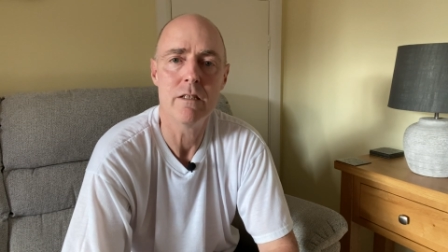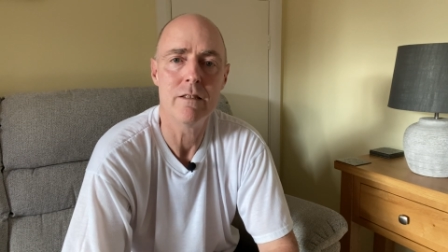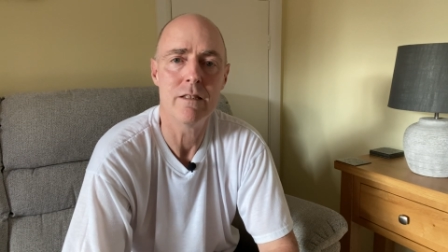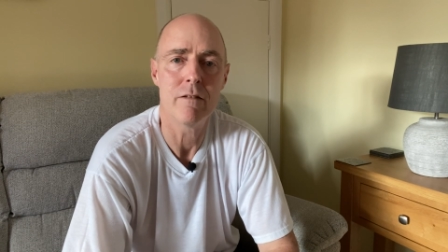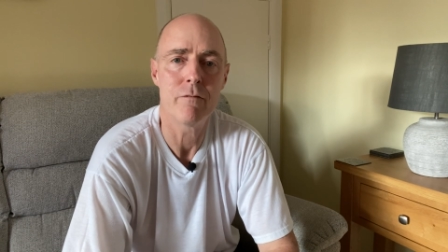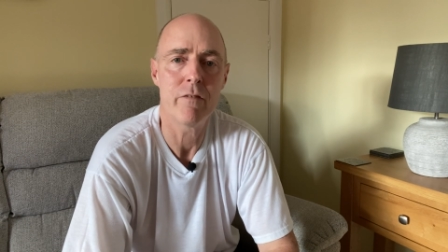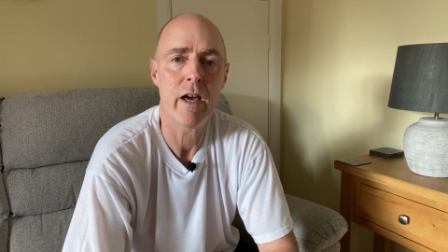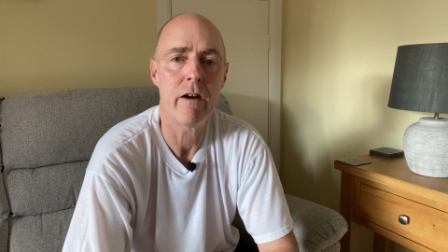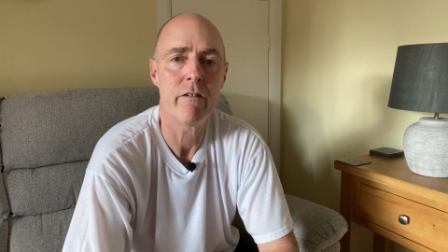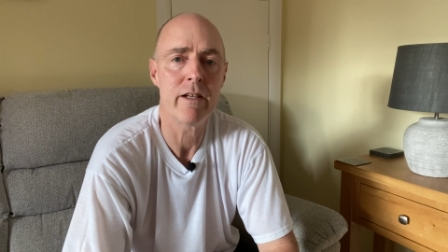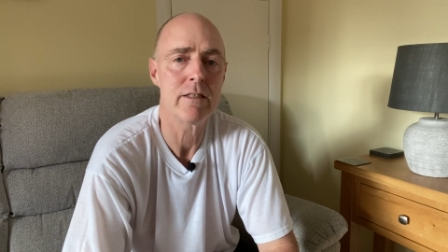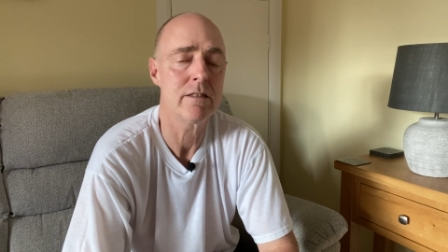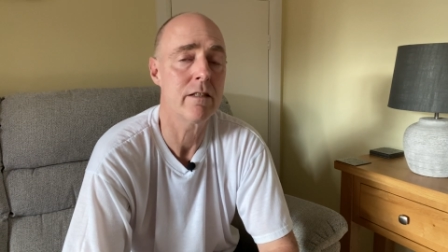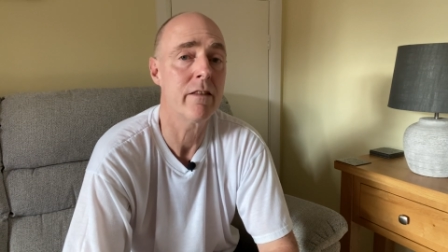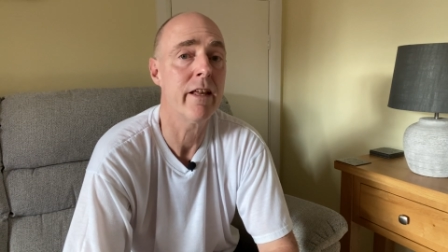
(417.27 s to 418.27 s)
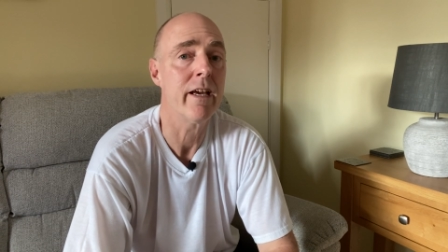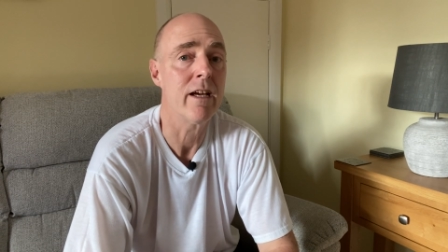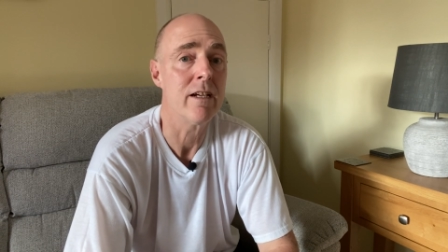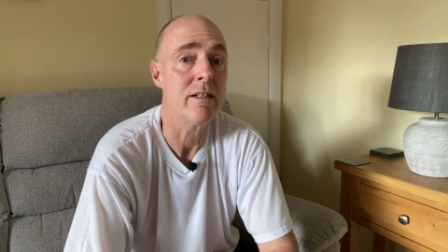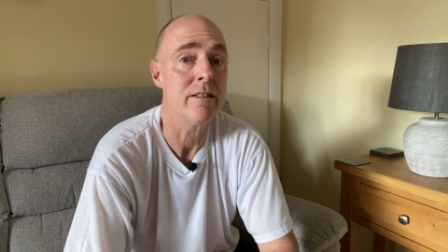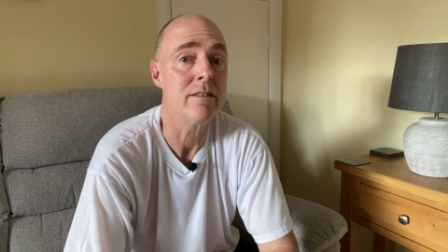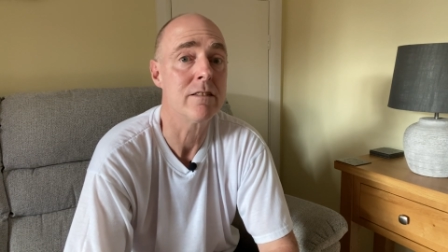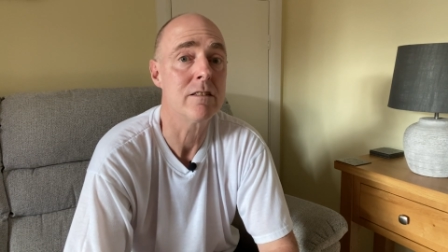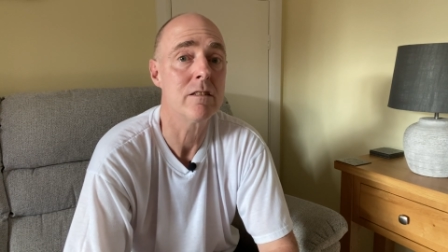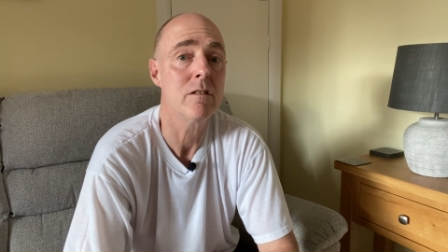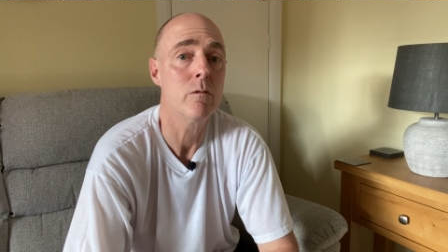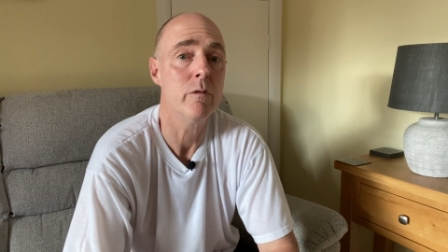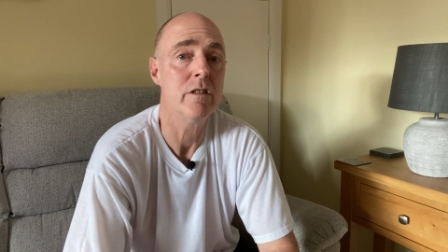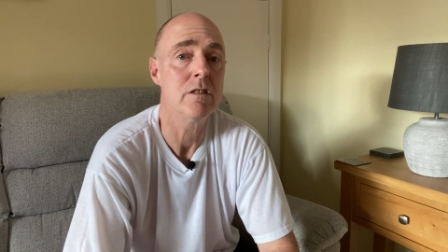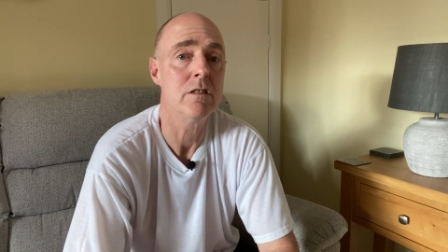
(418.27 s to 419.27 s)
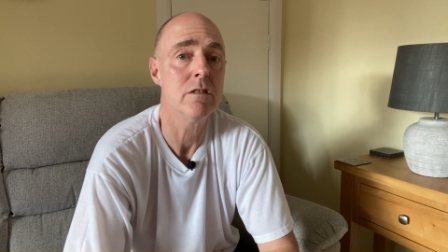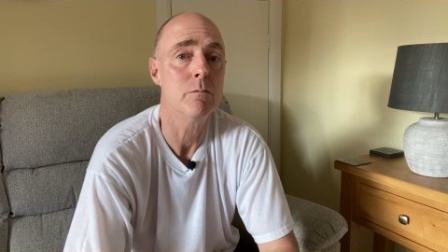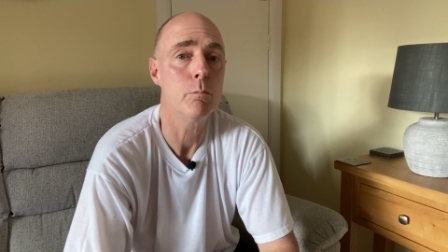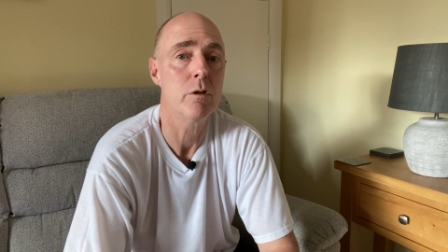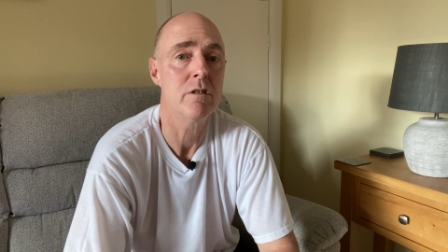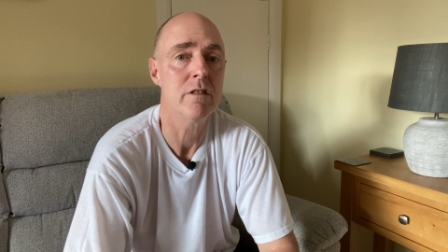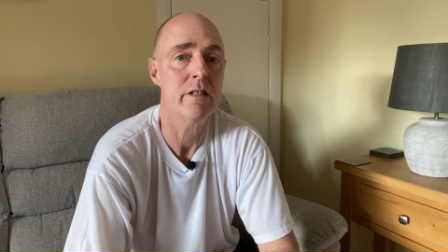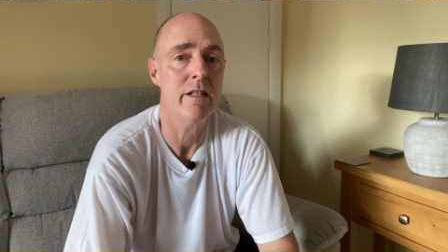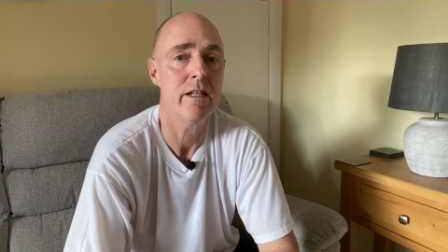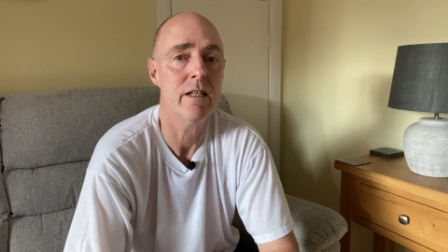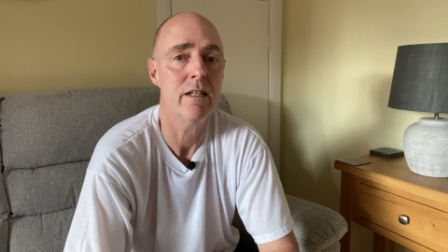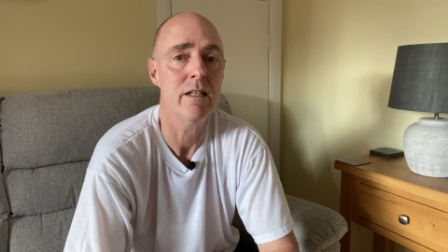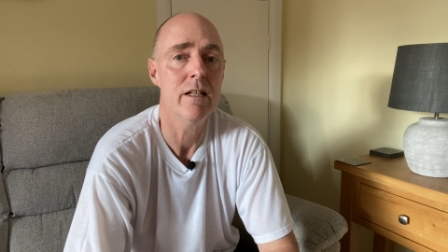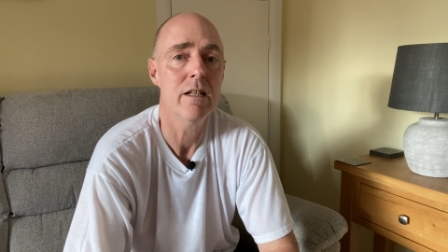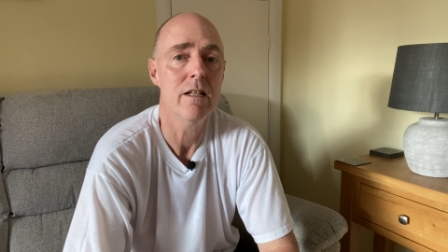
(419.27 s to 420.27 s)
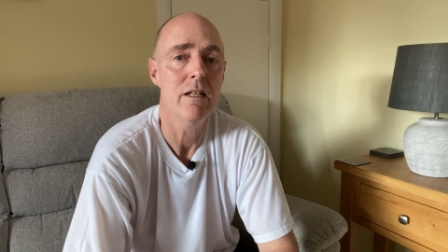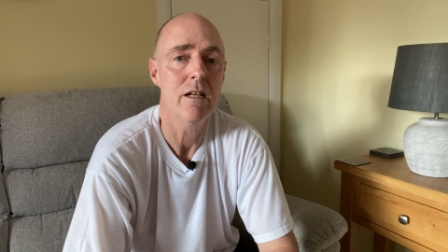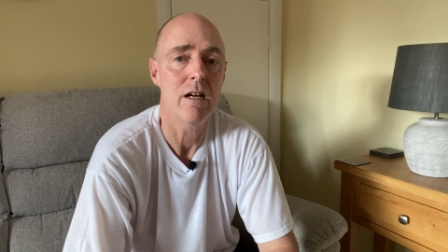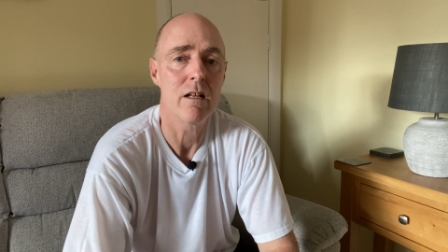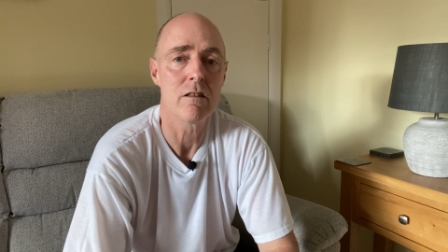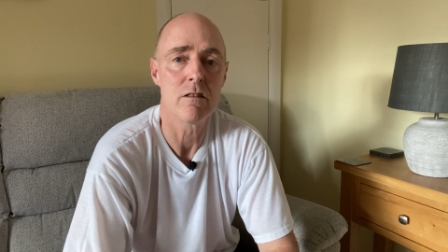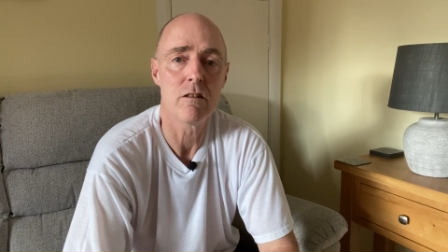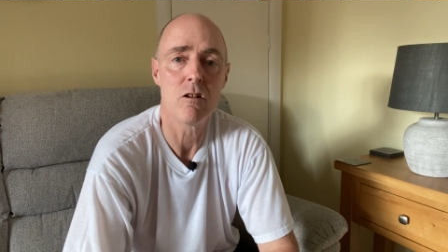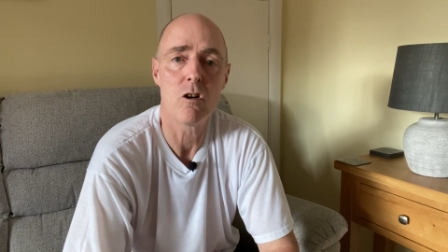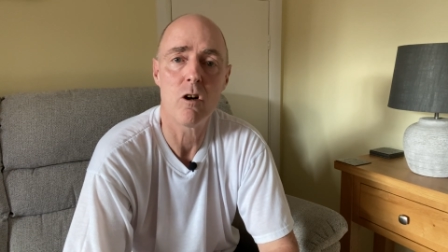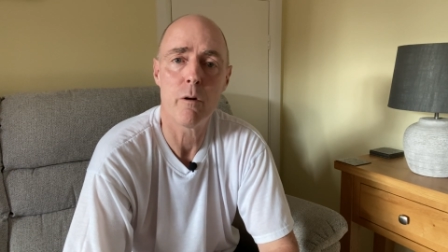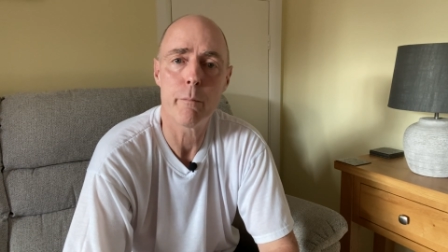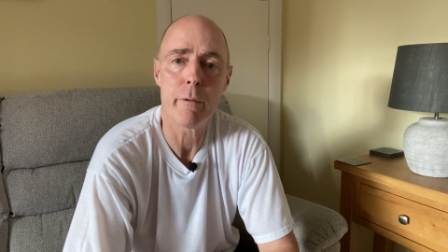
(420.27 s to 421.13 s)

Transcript: nefarious things, which is putting a lot of